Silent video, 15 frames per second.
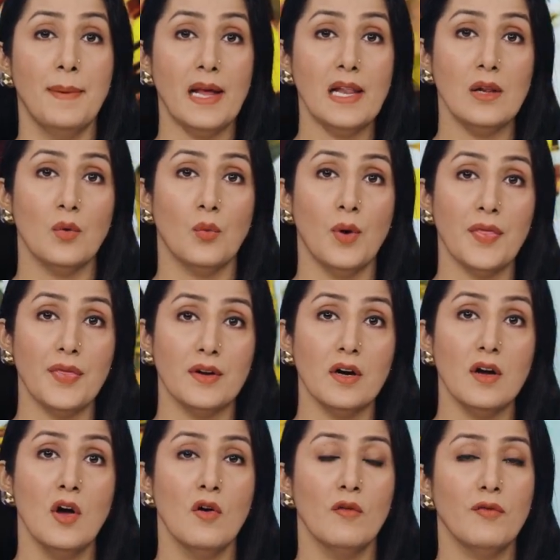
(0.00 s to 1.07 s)

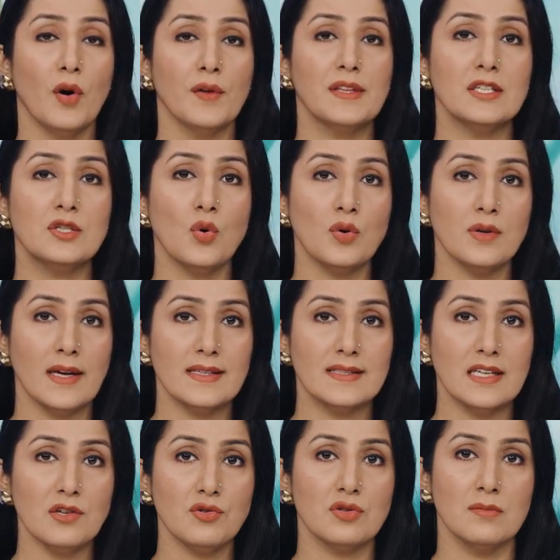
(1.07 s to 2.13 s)
bellwether for the
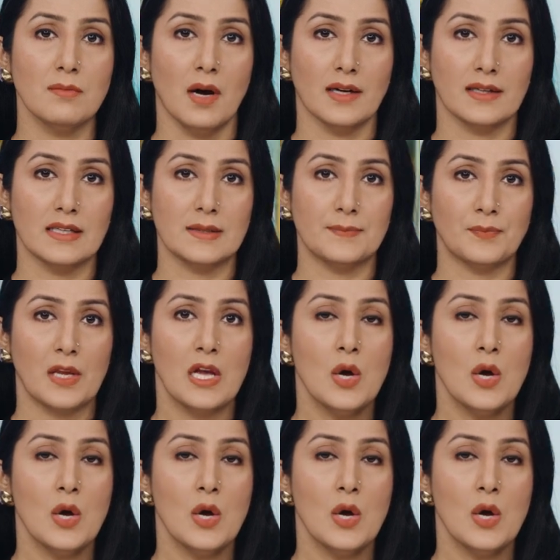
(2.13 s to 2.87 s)
tokenization market,